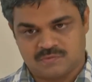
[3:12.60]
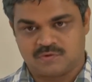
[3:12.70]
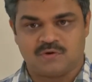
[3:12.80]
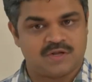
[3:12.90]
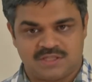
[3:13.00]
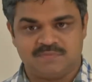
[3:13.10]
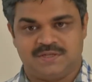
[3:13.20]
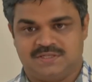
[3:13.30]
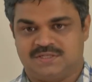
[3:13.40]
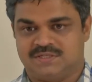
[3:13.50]
other
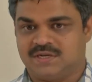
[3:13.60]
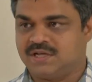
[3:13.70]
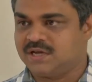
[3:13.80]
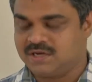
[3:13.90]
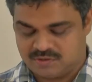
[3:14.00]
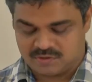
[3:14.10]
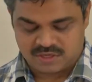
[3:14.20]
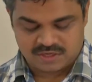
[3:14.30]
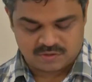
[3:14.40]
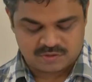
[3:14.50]
places, like
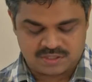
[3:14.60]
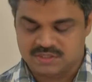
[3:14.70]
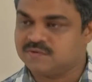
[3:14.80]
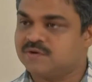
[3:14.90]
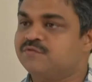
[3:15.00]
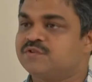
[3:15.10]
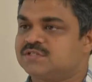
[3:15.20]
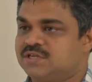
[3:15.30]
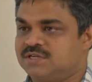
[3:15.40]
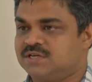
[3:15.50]
only on one of
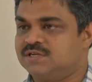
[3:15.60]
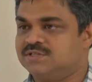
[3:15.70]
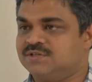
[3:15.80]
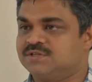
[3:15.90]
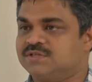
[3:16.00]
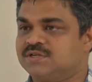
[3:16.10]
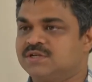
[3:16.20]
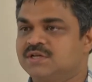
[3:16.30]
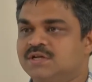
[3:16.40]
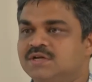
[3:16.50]
these rectangles here.
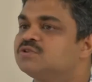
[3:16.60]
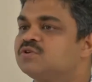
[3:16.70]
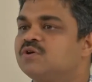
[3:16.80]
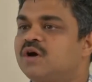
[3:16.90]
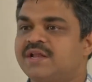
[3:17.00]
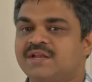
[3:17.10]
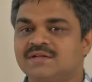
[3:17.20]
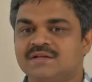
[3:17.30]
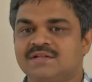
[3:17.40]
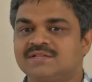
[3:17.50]
So, at
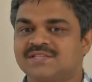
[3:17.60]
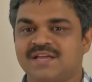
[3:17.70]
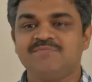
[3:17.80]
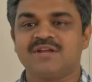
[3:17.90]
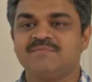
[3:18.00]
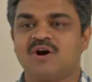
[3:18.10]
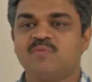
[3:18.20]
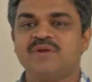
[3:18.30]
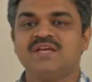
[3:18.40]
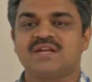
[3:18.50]
the same time, how
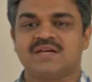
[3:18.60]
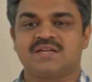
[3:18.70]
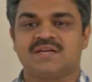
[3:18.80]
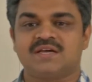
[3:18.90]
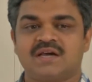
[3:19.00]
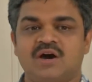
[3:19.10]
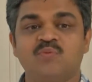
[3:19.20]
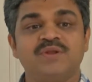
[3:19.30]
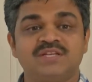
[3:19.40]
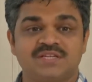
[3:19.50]

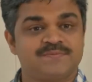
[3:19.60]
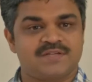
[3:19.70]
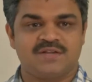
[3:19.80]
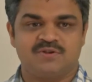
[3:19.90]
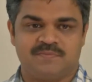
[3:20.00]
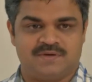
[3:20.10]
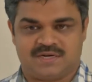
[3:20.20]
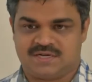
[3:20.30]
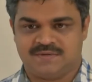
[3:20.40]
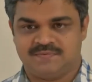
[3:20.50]
many ships can you park?